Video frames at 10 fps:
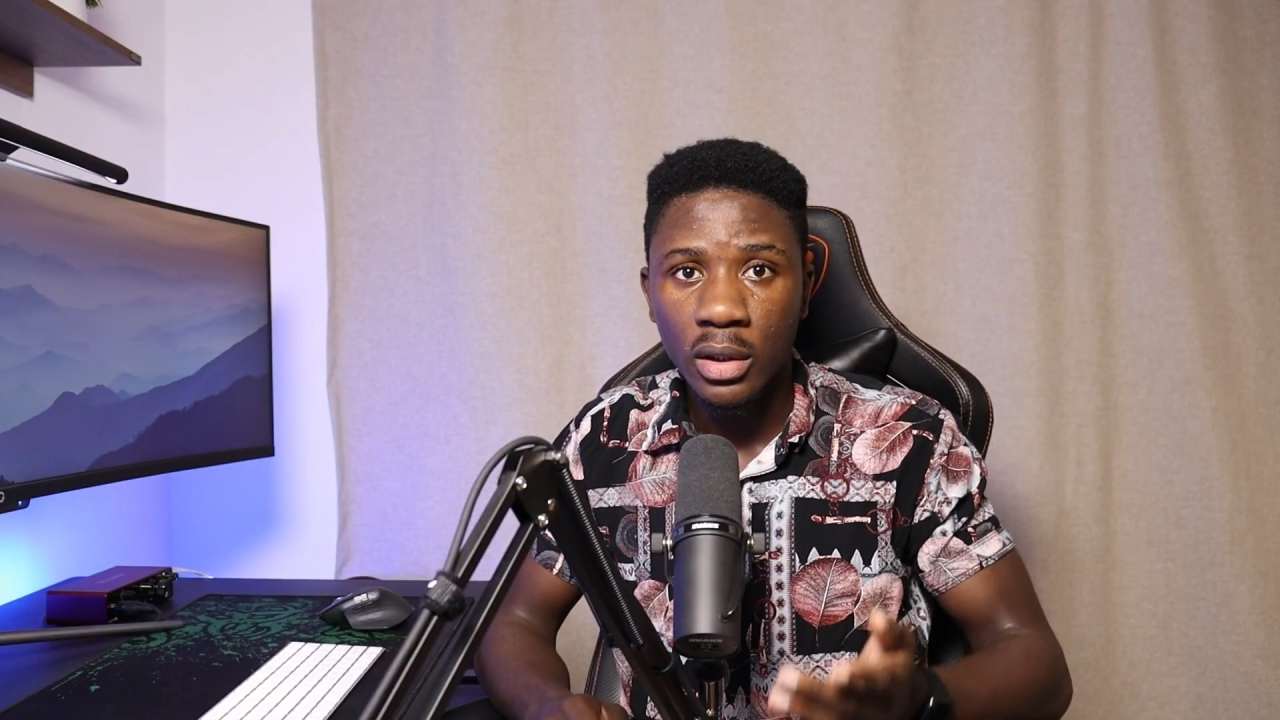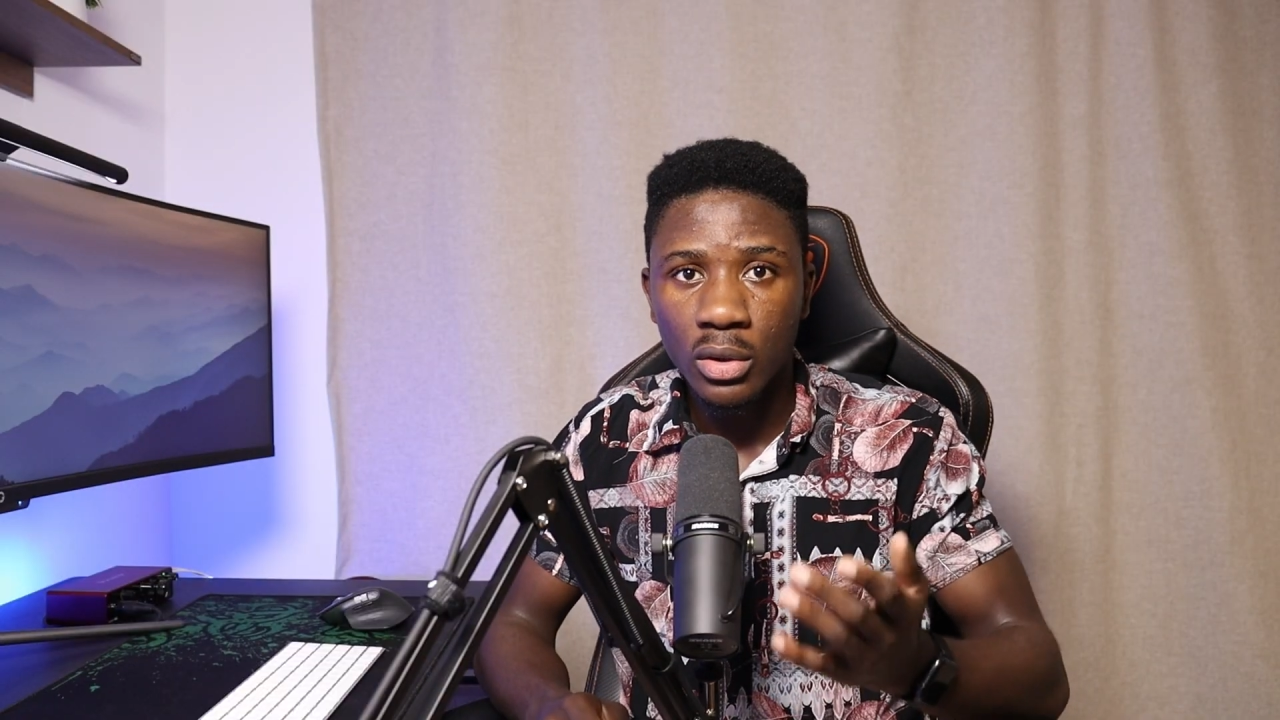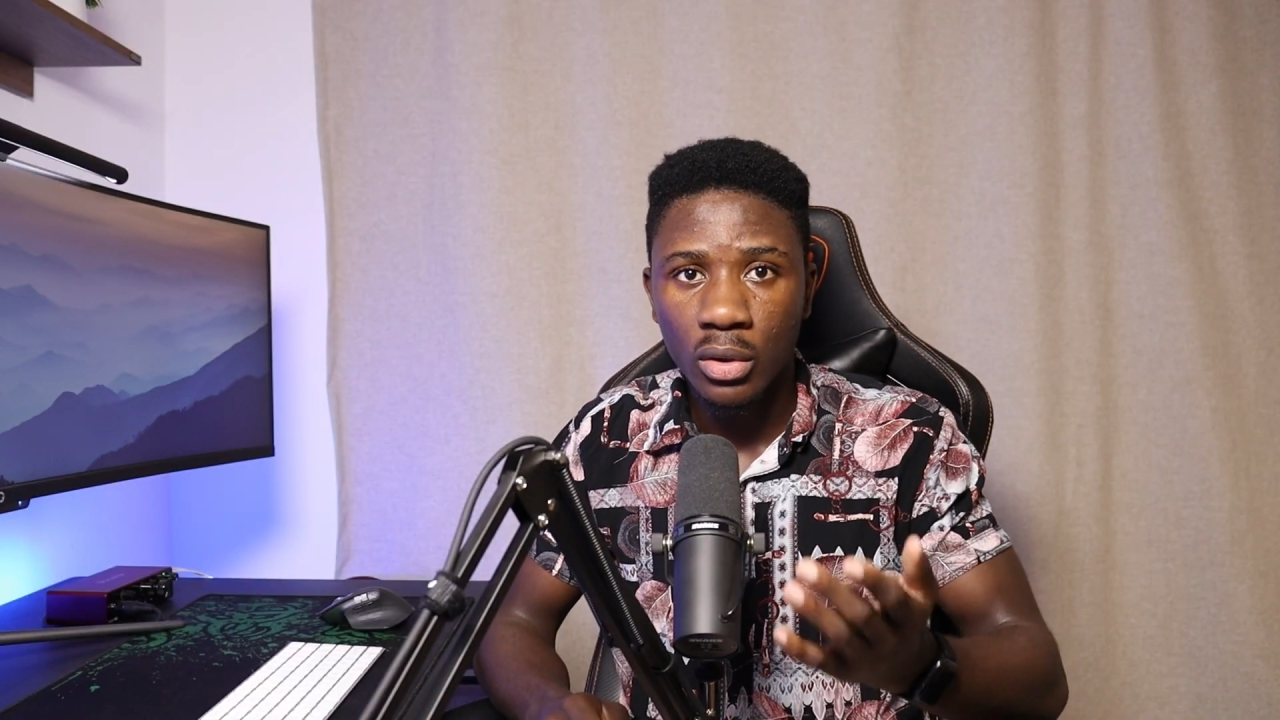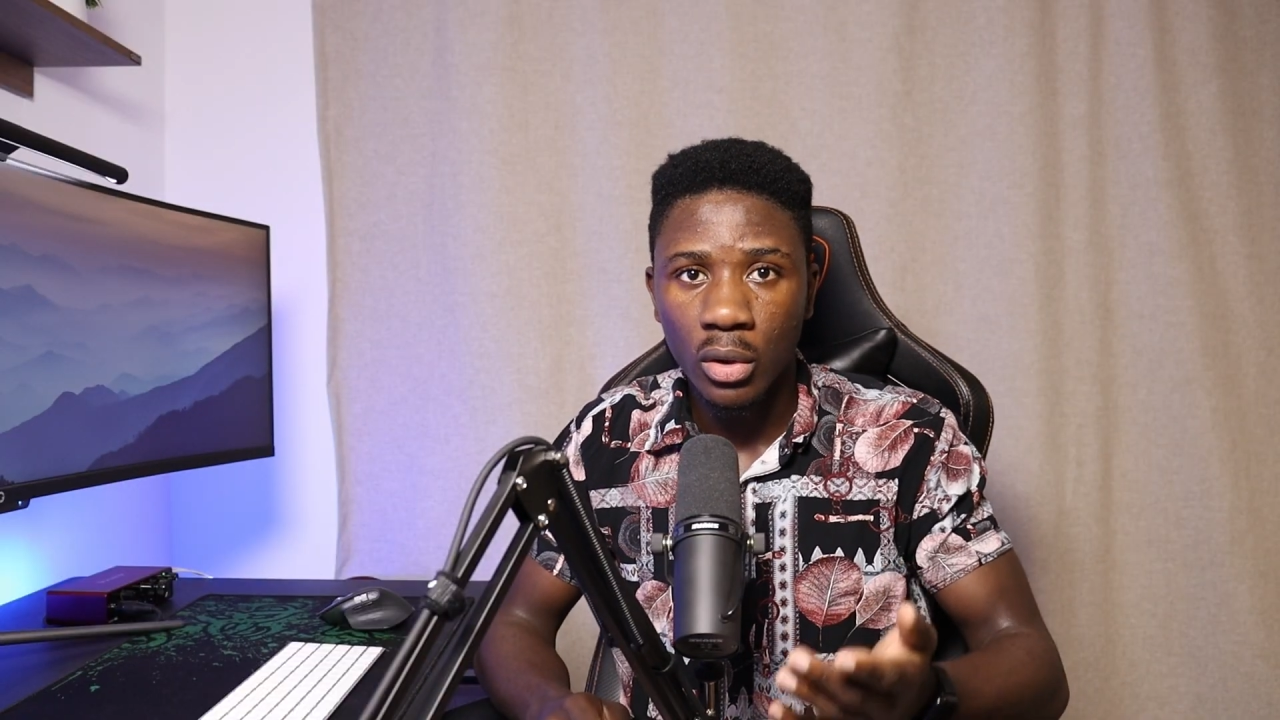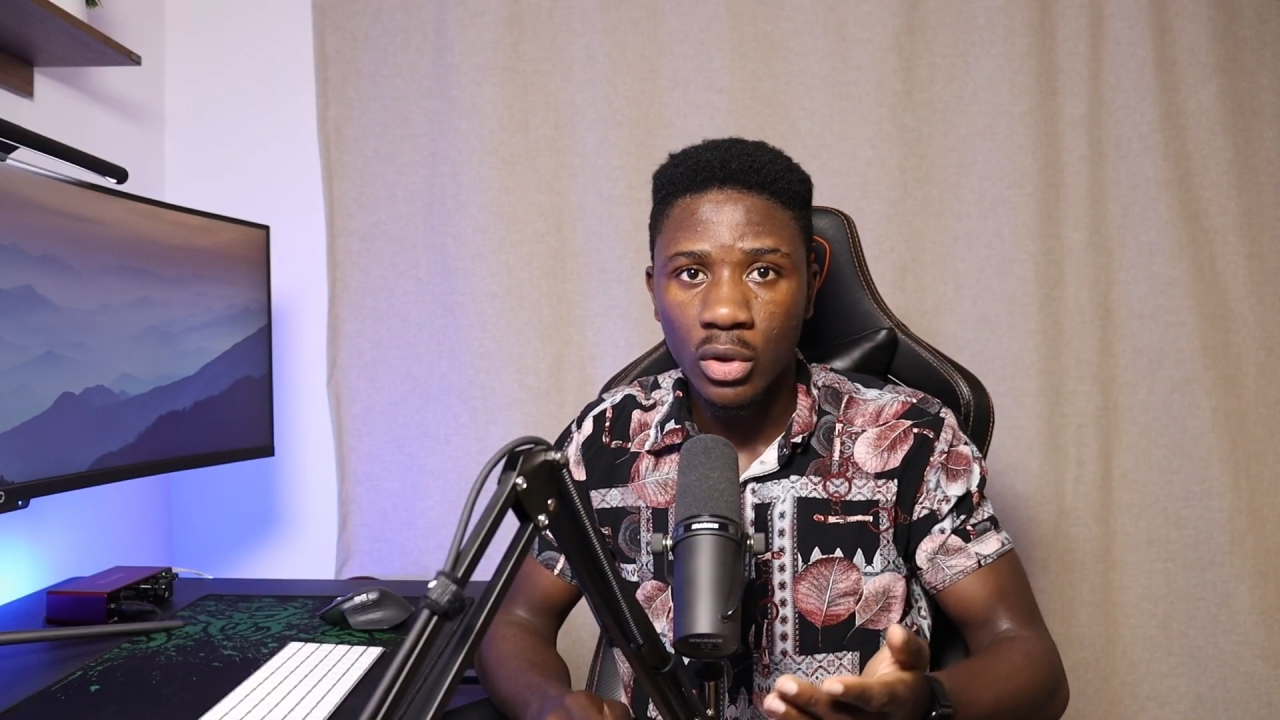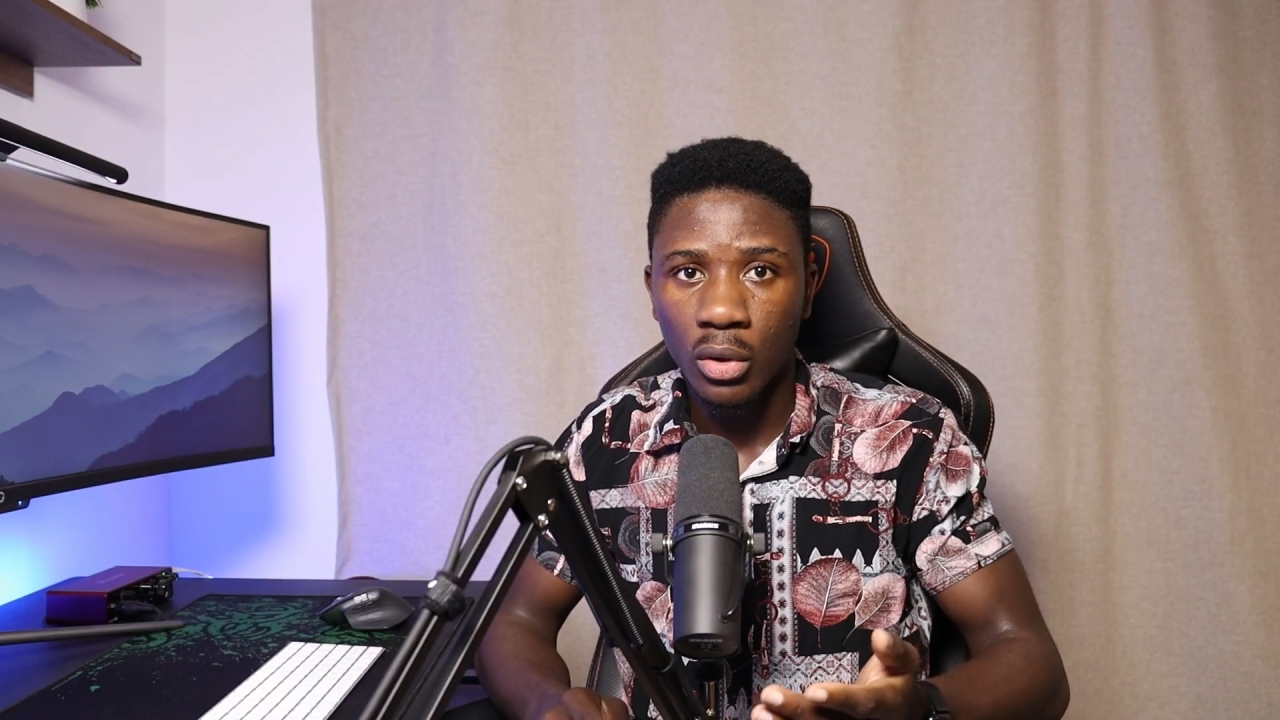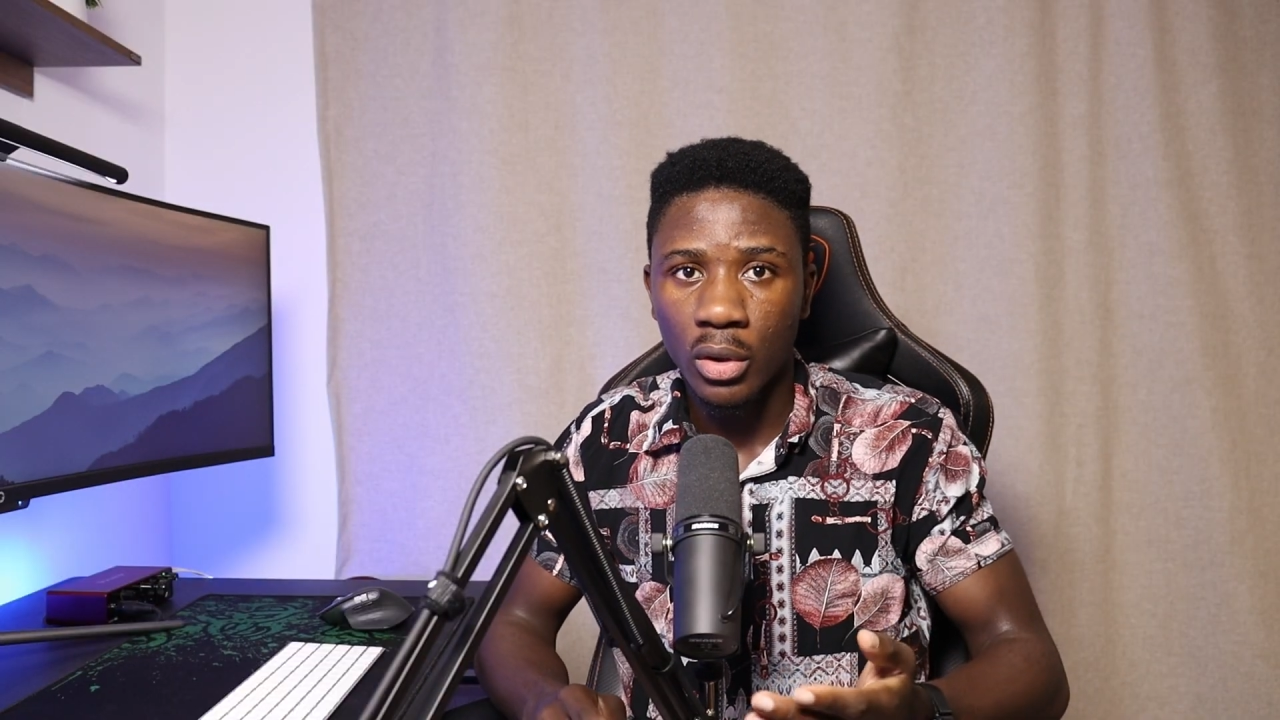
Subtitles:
this structure